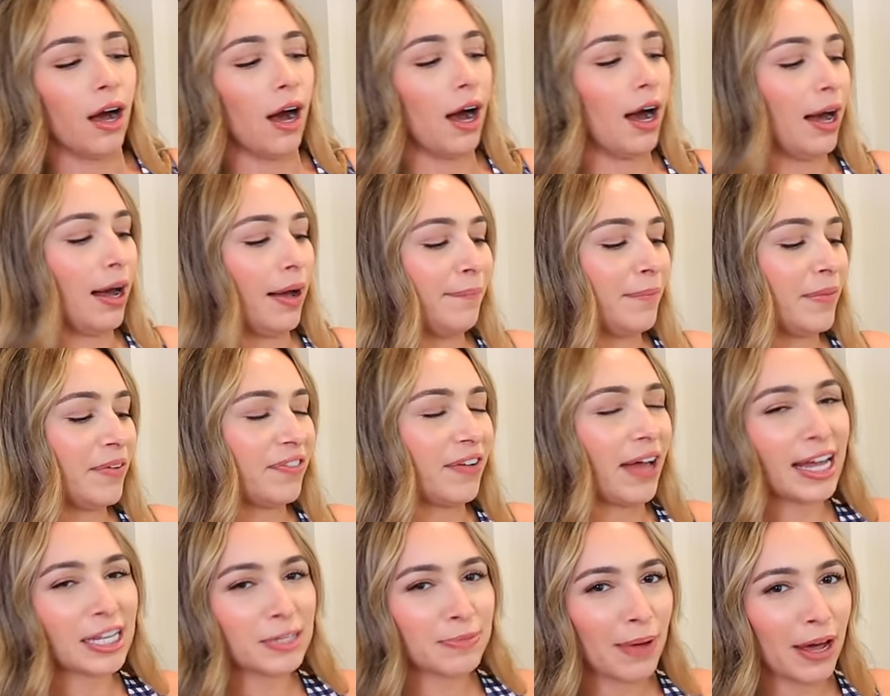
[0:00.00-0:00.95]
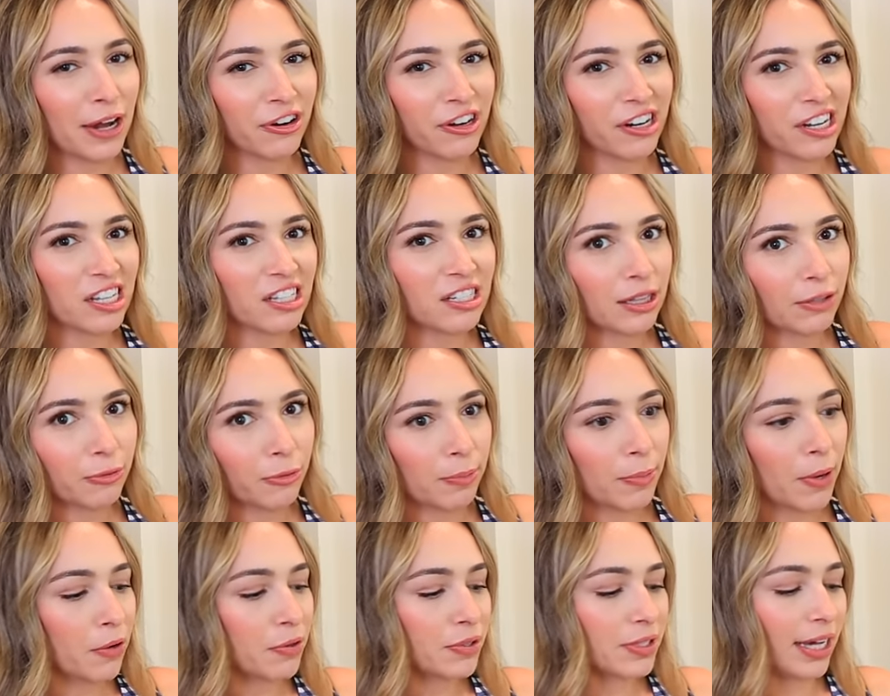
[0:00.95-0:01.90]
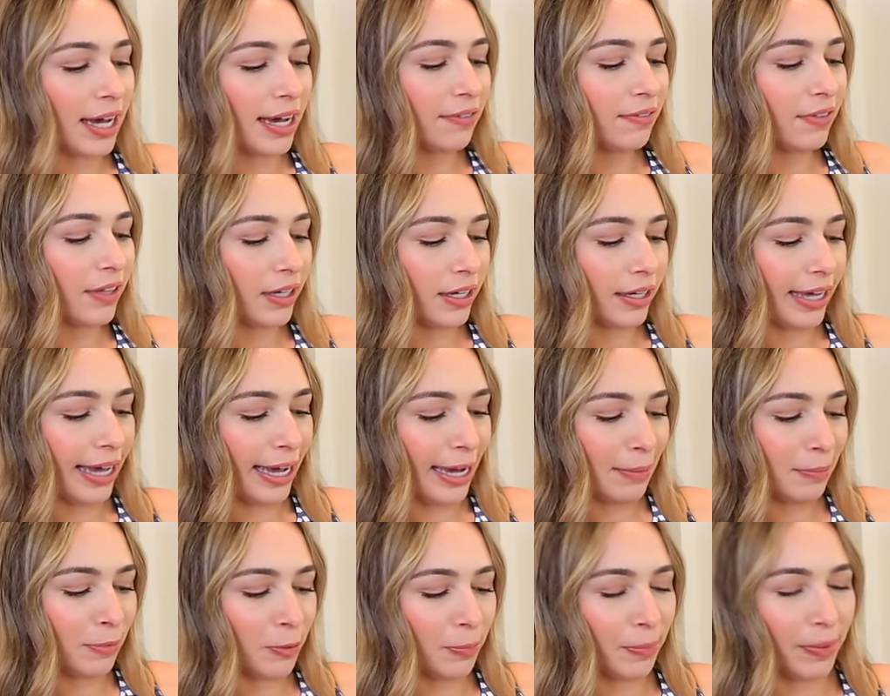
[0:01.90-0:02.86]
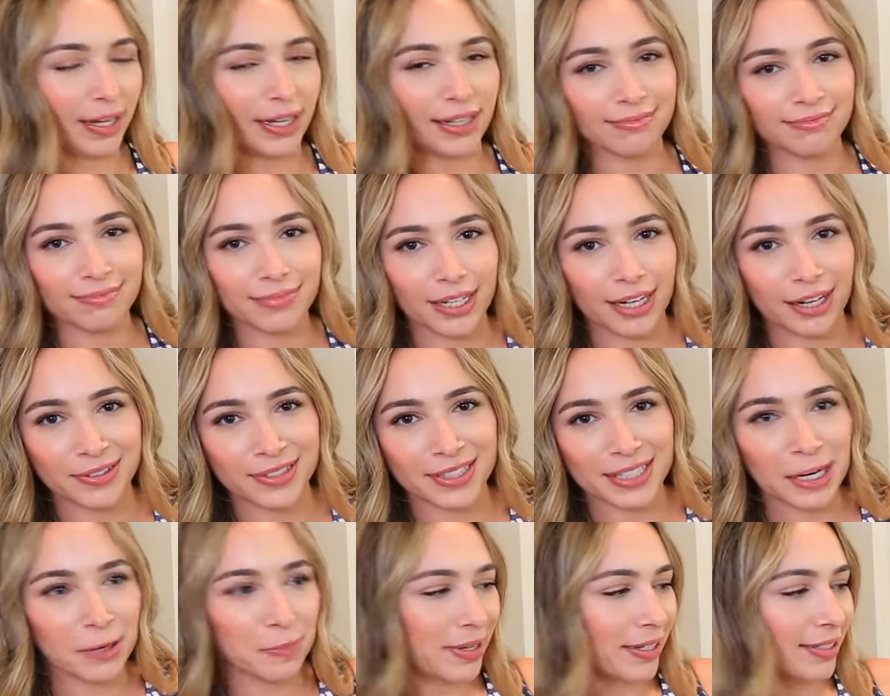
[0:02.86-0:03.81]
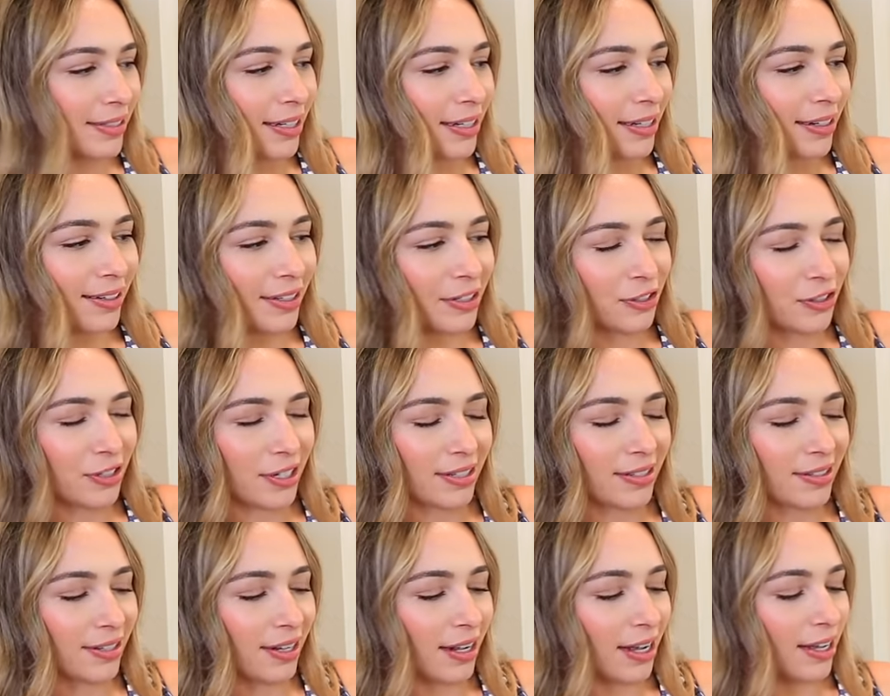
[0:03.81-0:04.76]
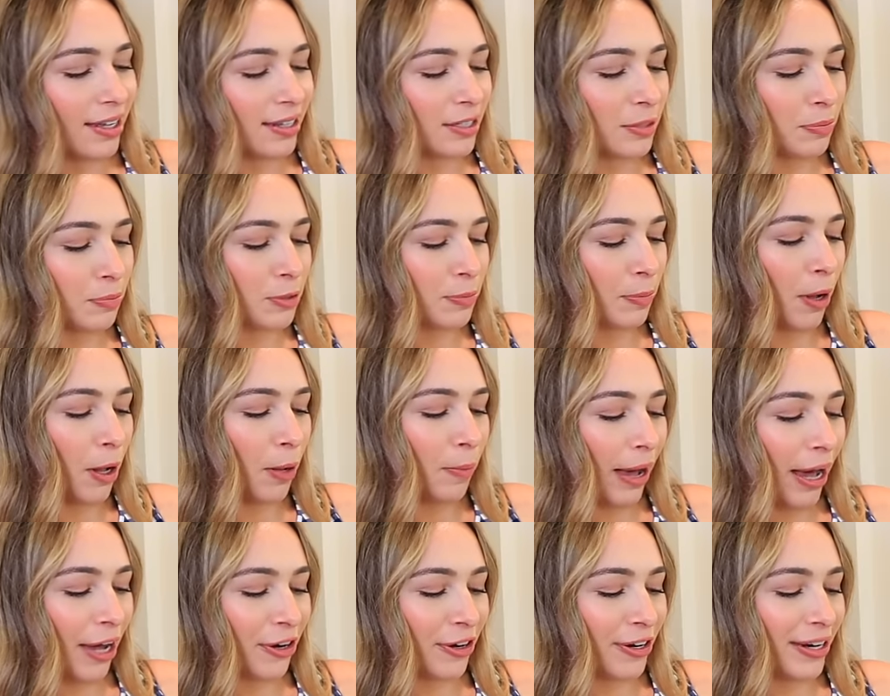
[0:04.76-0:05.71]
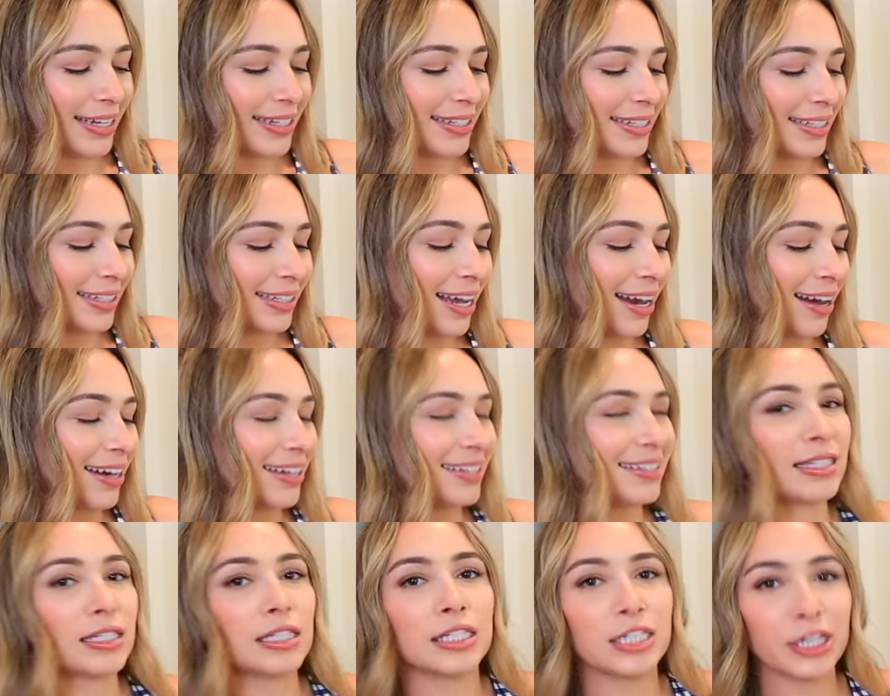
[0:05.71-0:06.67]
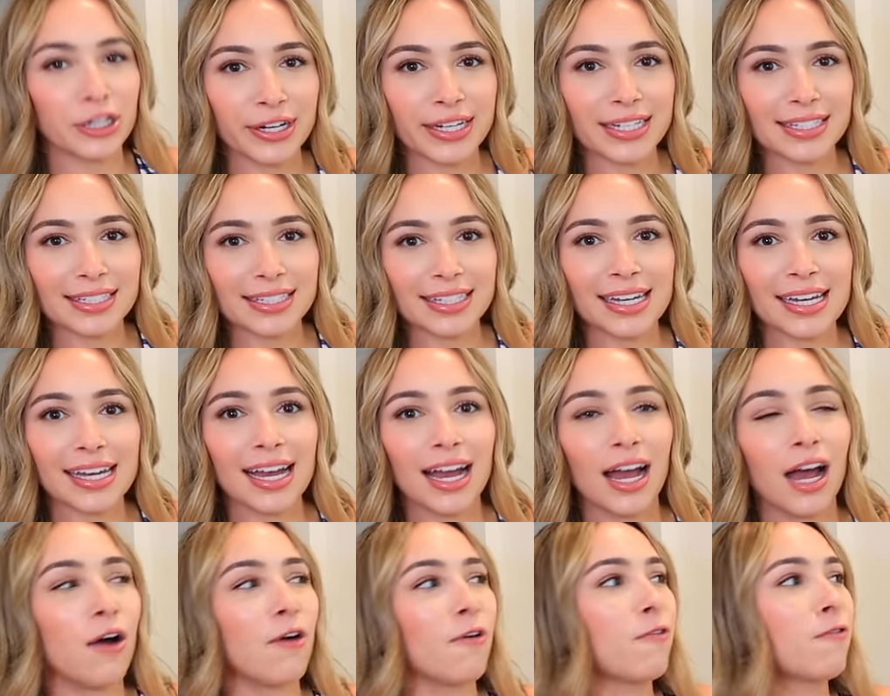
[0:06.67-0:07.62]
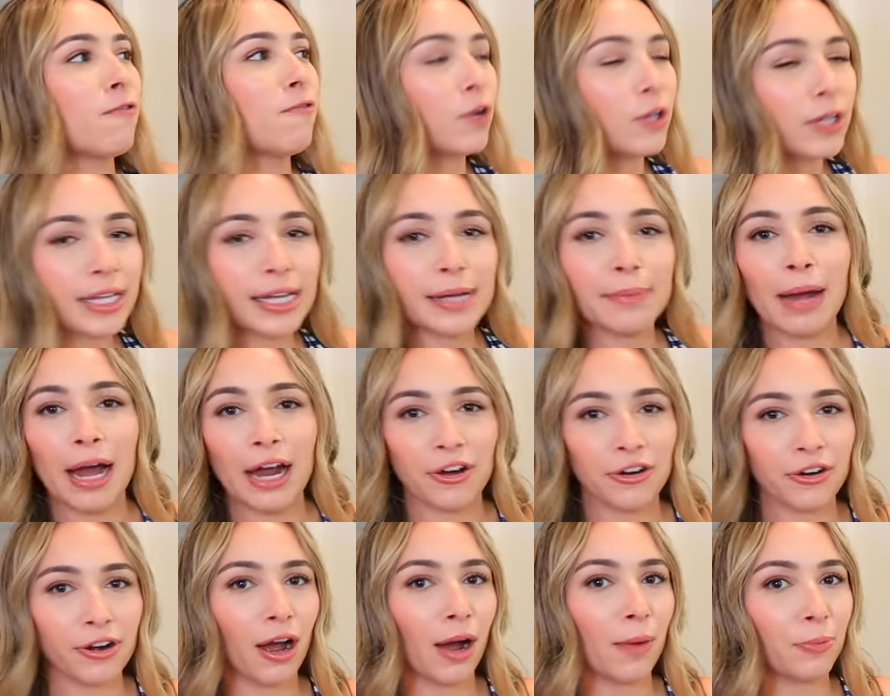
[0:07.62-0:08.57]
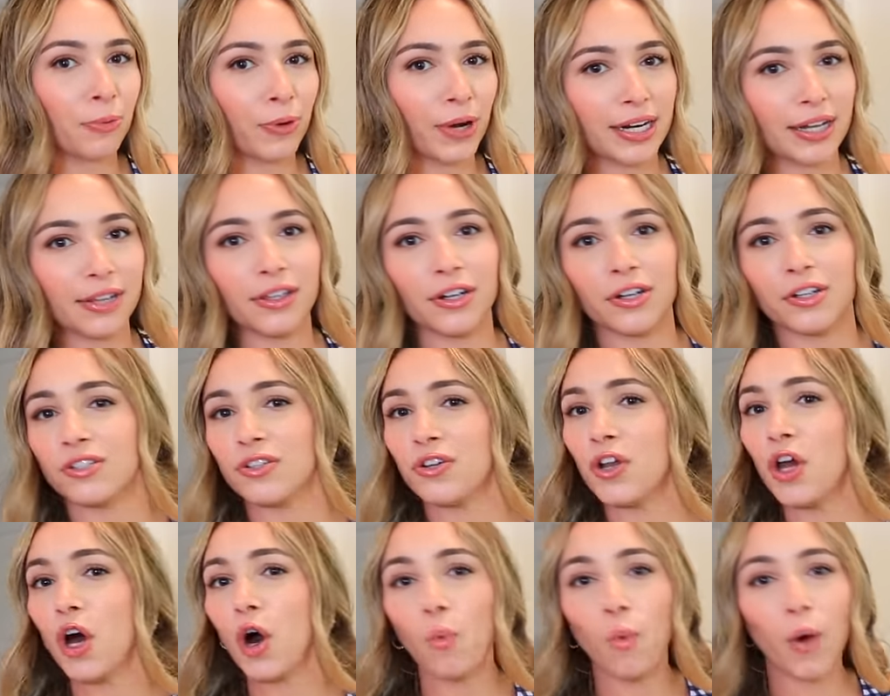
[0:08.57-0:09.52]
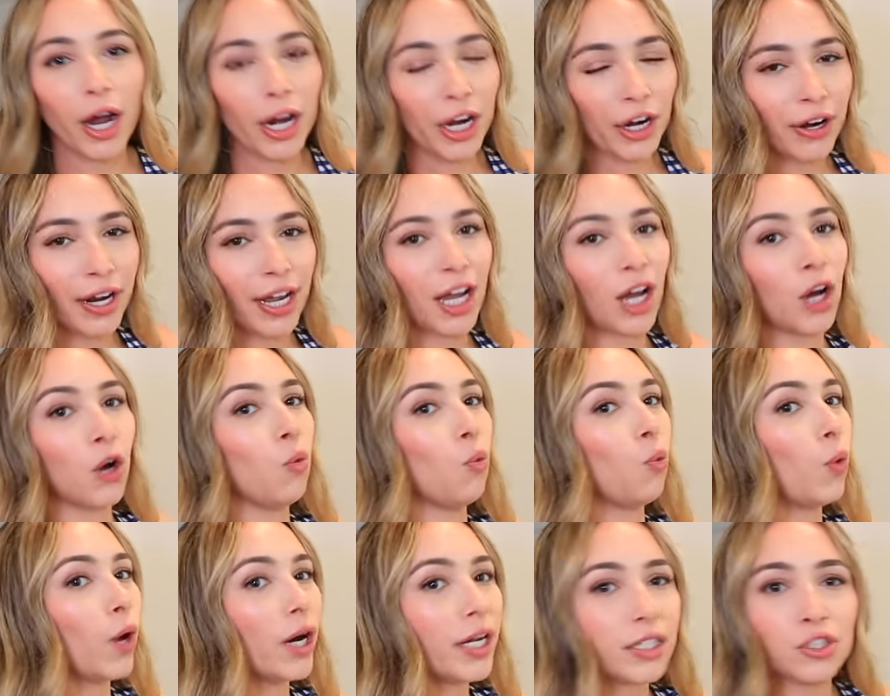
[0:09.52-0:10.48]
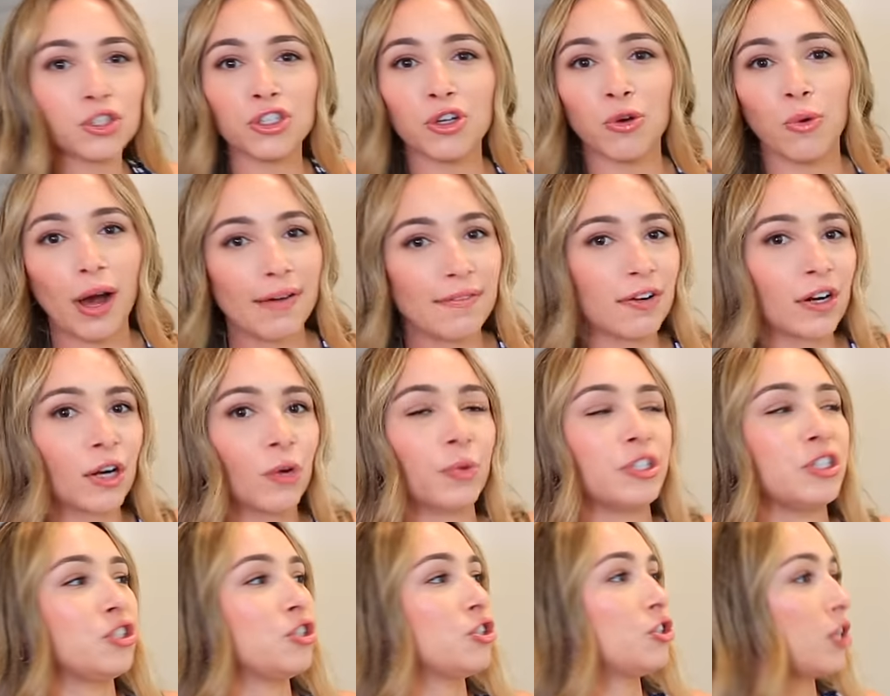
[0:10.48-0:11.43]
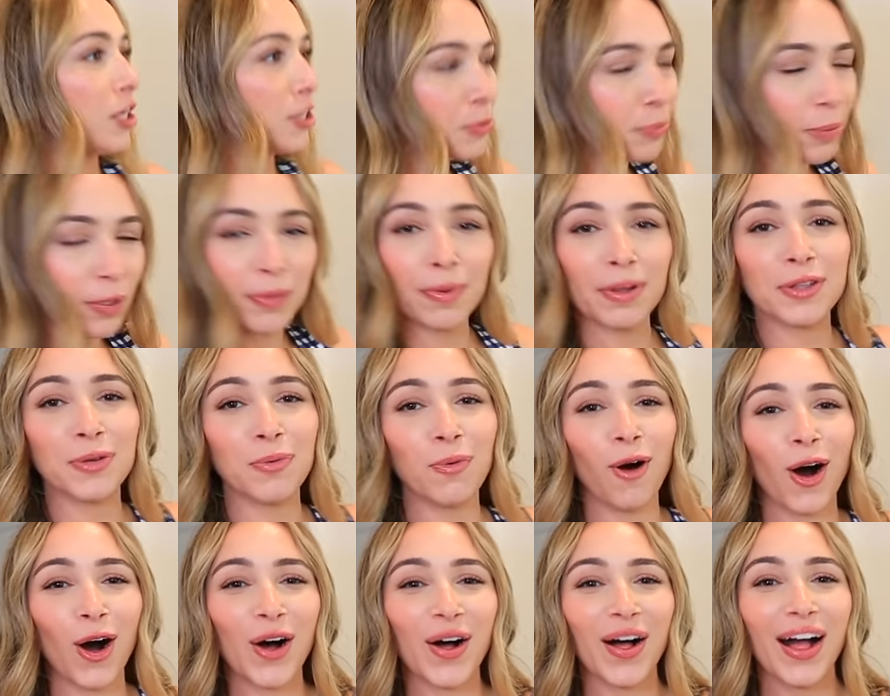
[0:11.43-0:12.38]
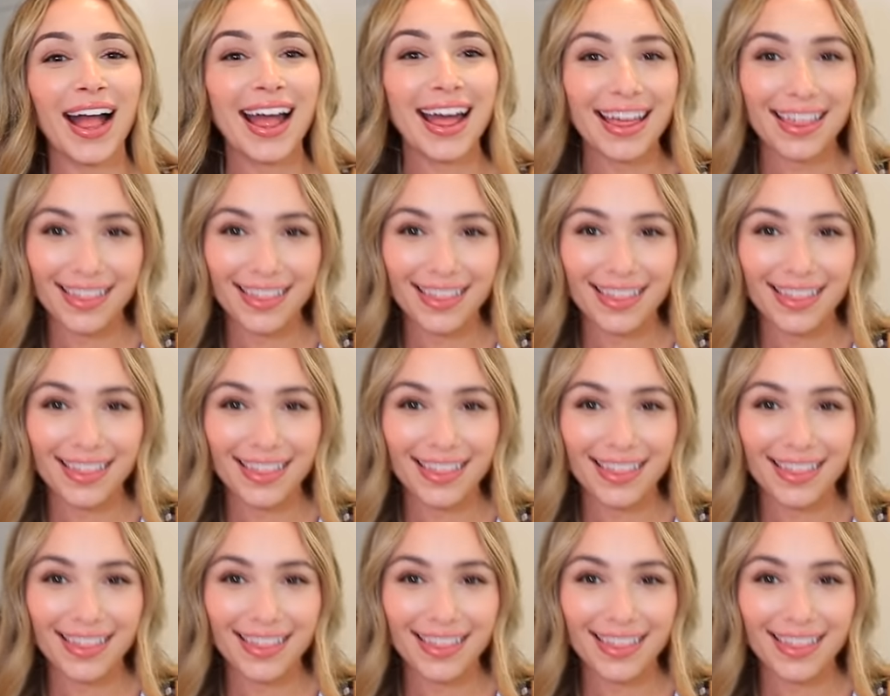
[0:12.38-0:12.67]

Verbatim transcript: um, if it has batteries in the remote, it's kind of like a gamble, but you know, it's not a big deal. It's just some small batteries in there. And seriously, fully battery operated. There's no wiring whatsoever. We just put them on the wall.